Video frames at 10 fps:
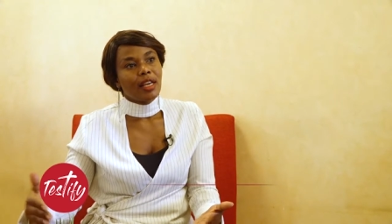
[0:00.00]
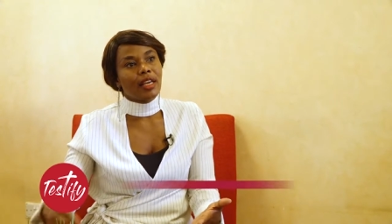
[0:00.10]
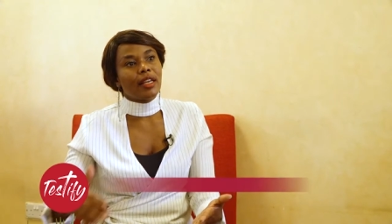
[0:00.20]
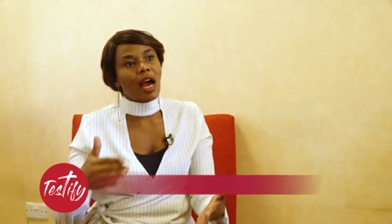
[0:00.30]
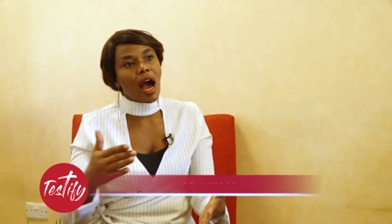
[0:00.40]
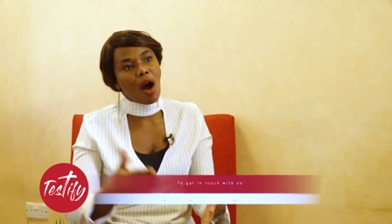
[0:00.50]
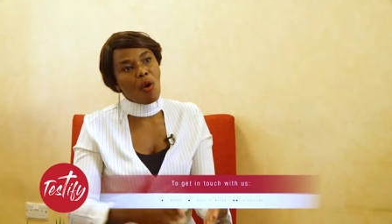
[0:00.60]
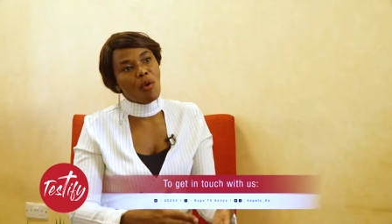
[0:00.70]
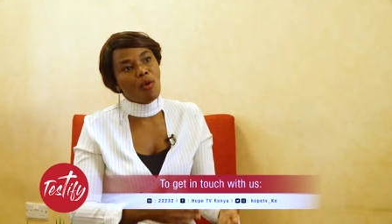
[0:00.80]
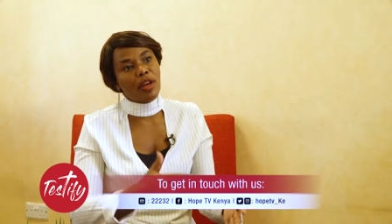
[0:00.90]
in
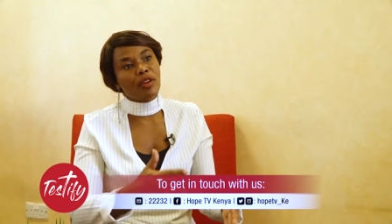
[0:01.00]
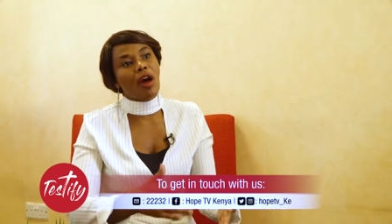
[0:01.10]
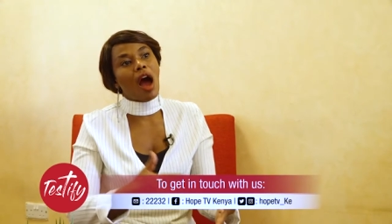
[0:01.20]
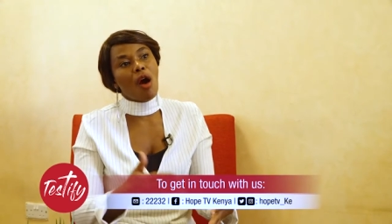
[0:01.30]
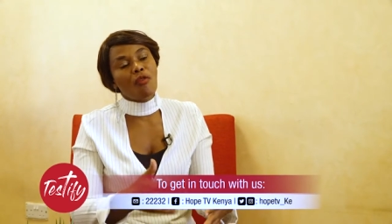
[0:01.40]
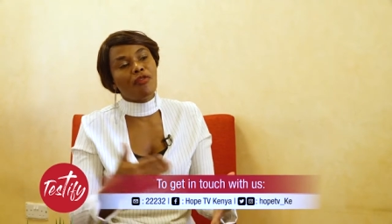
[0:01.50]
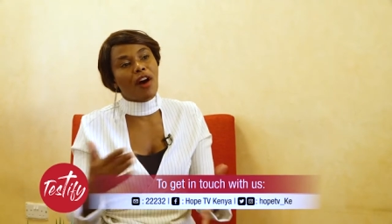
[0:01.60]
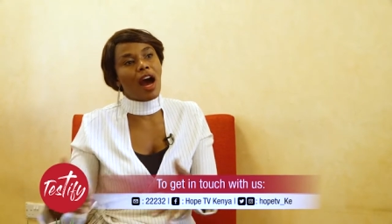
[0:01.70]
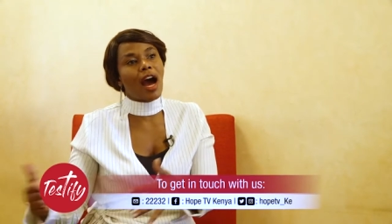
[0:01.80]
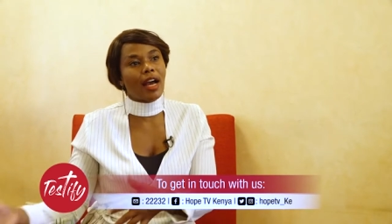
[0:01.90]
how
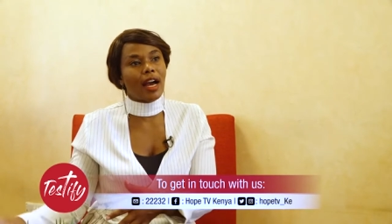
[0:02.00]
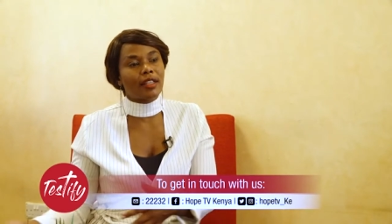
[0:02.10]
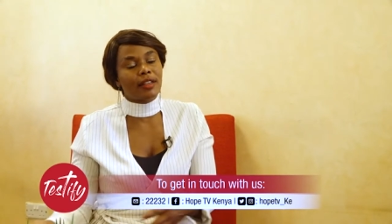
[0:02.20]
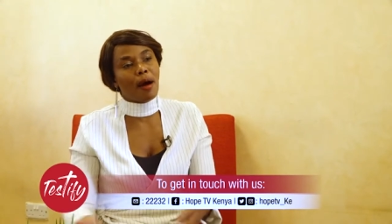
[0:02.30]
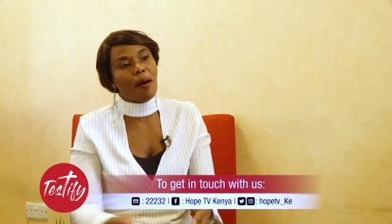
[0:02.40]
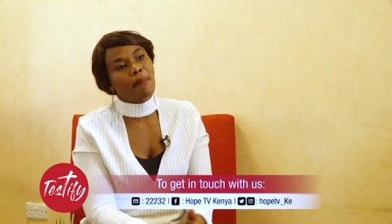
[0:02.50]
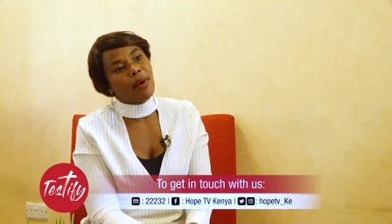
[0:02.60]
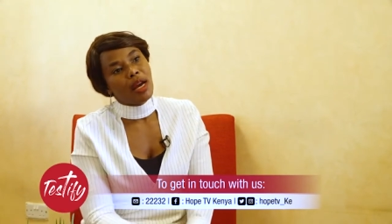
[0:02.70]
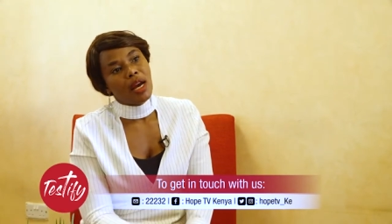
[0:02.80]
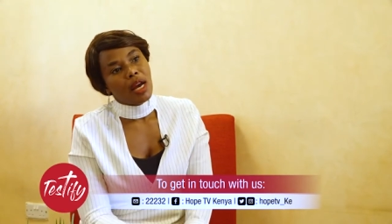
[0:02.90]
far I had come.
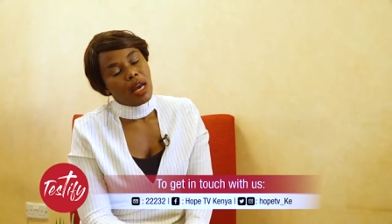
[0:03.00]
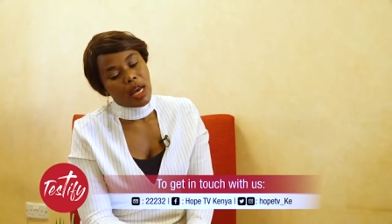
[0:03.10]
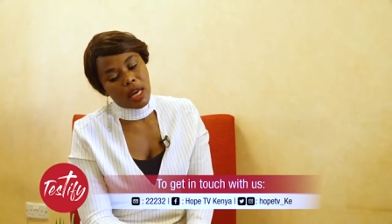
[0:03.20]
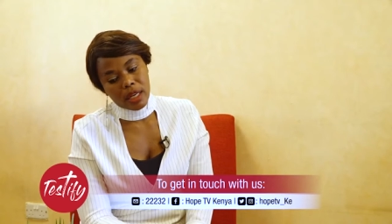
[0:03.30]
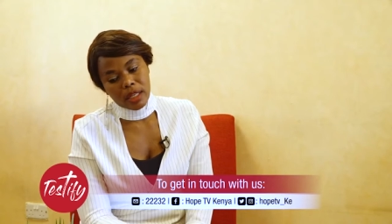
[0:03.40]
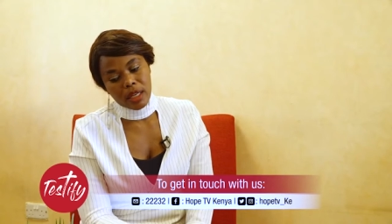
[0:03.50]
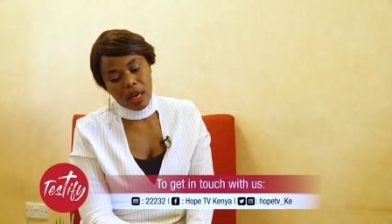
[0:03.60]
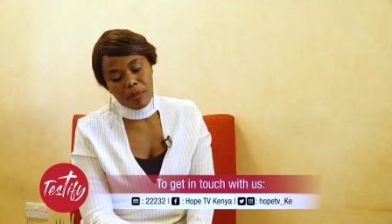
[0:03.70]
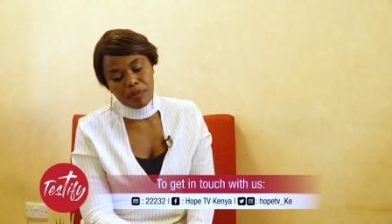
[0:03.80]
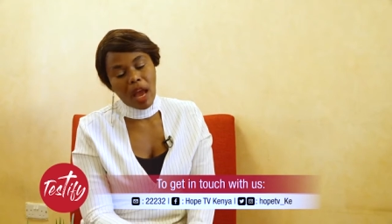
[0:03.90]
And
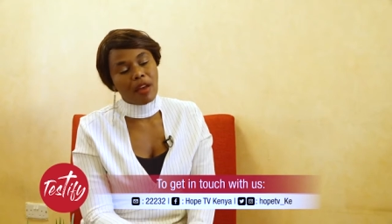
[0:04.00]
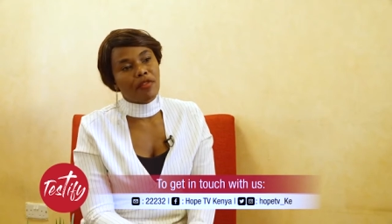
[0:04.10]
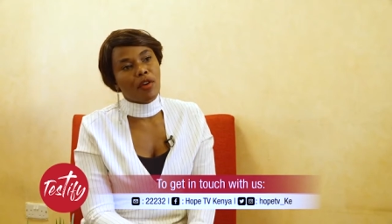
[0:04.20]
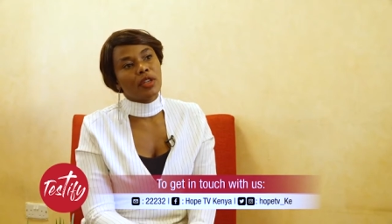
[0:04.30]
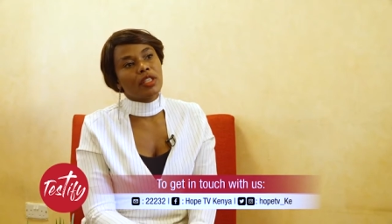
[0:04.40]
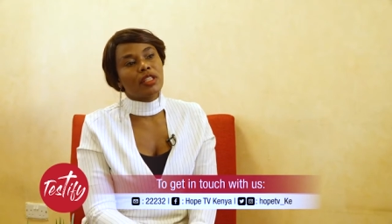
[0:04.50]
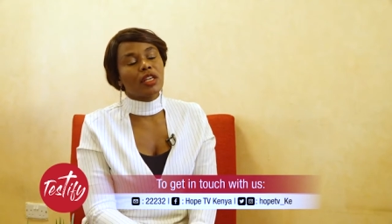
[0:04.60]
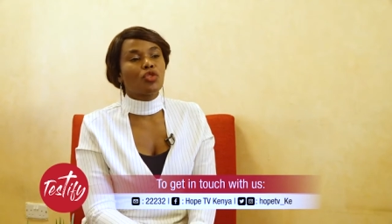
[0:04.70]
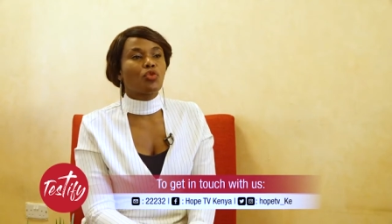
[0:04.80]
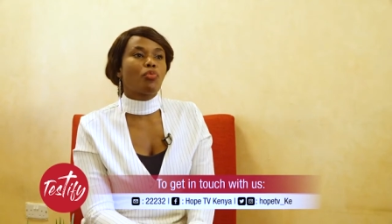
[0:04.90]
I felt
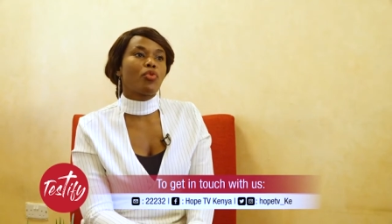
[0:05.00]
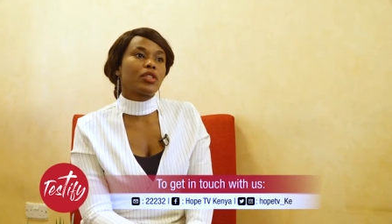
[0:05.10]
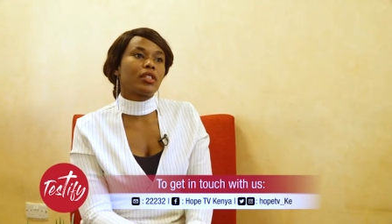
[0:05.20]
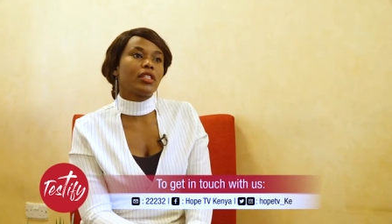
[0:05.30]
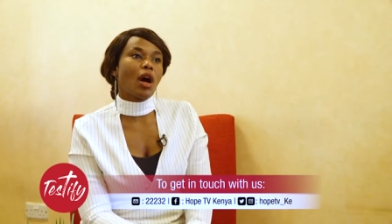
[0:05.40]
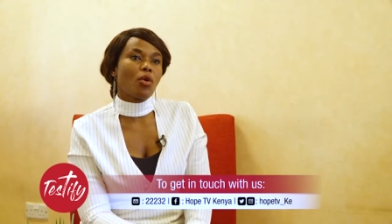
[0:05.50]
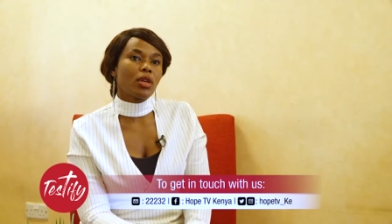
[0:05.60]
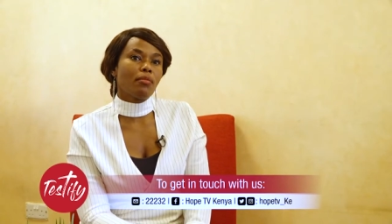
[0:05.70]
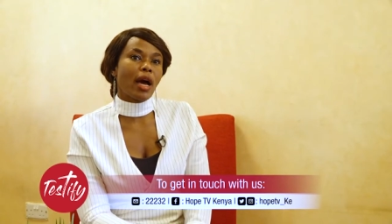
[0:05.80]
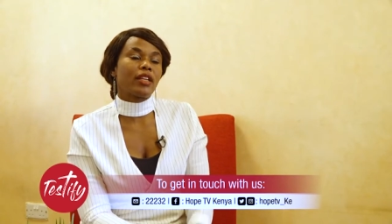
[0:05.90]
just to put
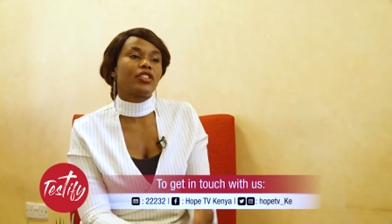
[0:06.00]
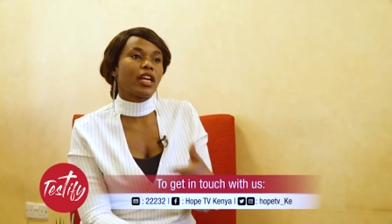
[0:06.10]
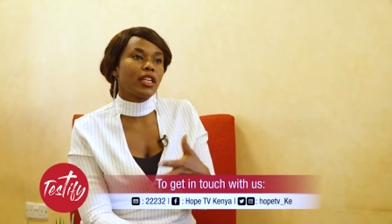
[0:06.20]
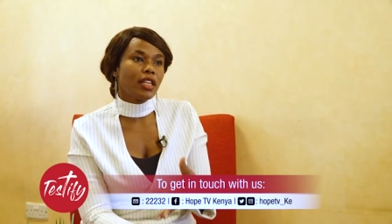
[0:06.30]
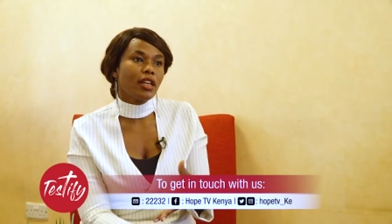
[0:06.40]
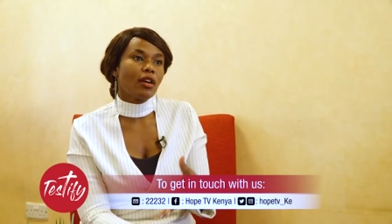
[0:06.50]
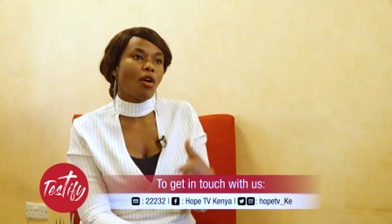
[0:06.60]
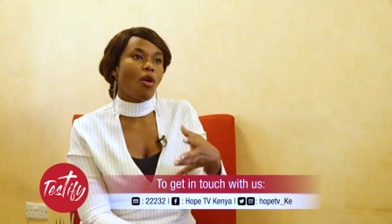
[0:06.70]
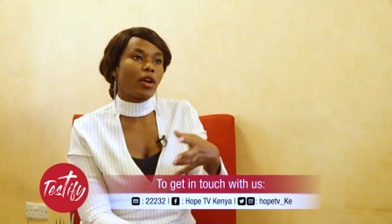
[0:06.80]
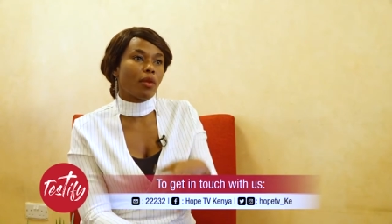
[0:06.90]
down my journey
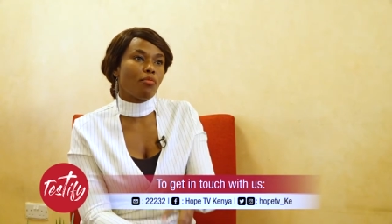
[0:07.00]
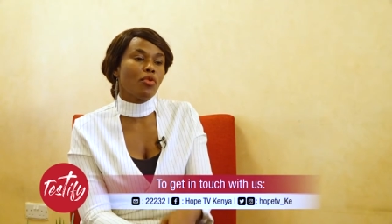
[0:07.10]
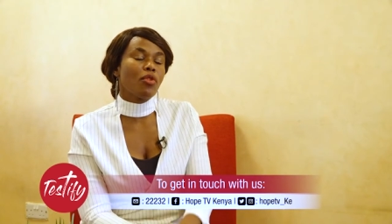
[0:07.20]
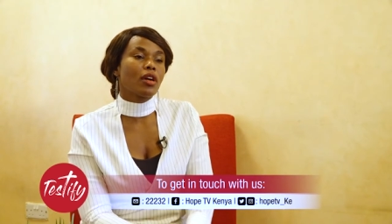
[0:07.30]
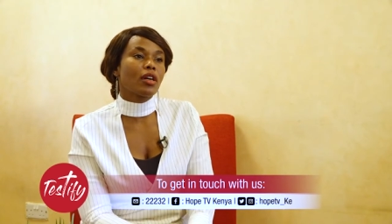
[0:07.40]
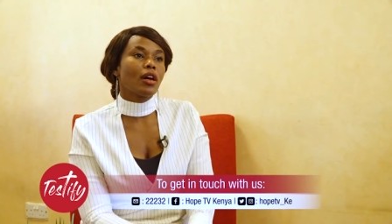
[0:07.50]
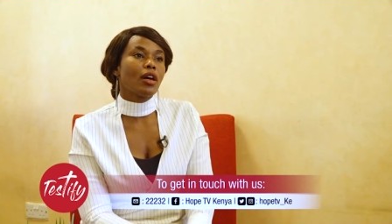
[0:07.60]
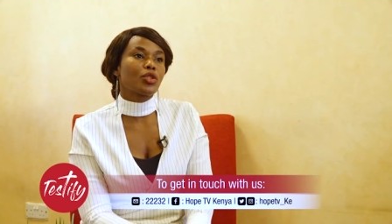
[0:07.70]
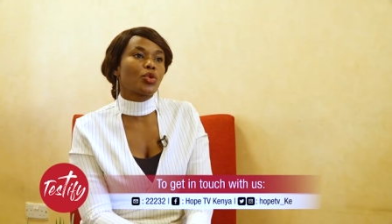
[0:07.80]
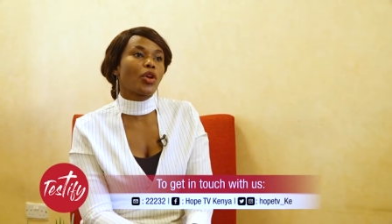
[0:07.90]
on a book
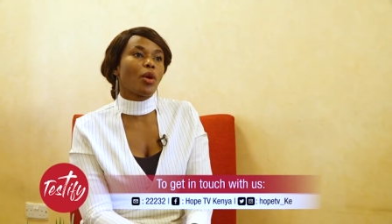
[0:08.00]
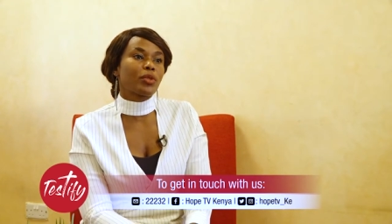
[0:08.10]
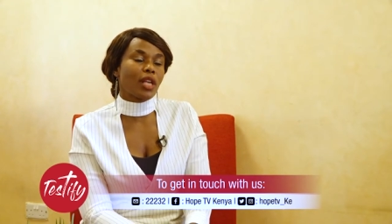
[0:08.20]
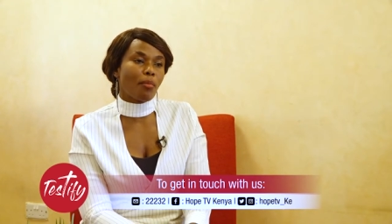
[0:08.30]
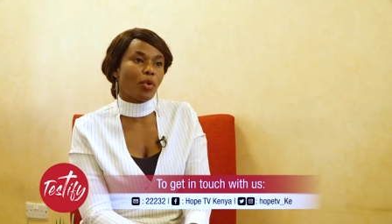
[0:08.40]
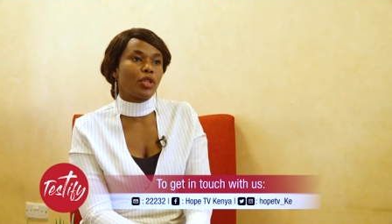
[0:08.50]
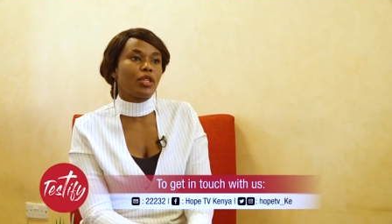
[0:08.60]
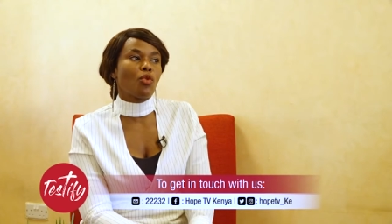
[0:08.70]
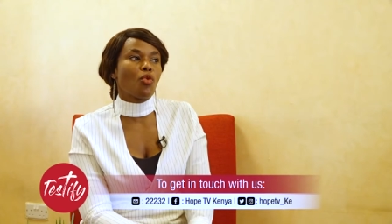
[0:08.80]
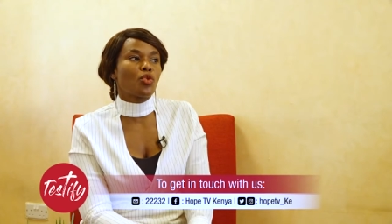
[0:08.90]
to help
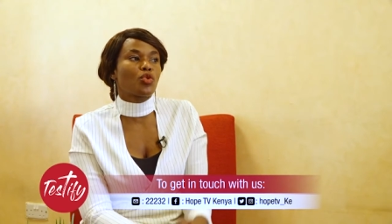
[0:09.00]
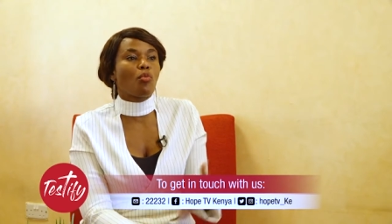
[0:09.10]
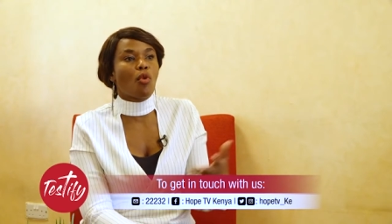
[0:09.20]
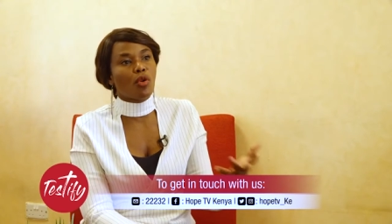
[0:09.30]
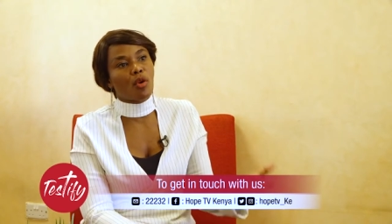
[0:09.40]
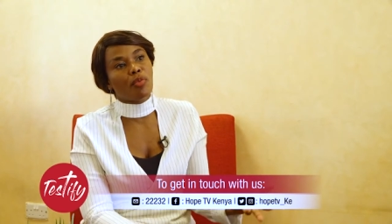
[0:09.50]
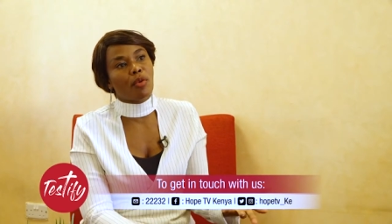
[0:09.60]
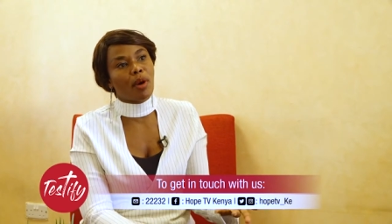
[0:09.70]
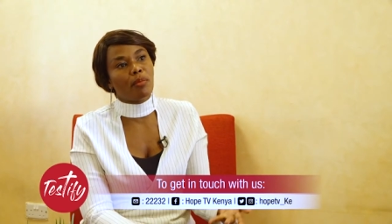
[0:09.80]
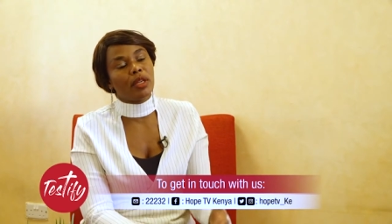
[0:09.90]
somebody who tomorrow
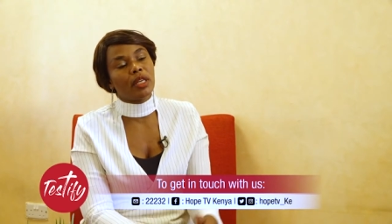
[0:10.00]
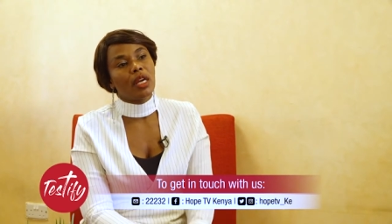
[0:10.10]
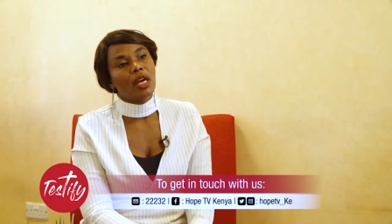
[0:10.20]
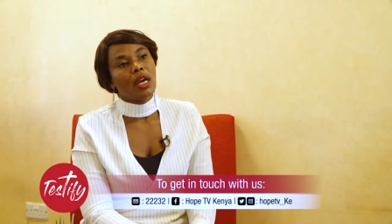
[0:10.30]
probably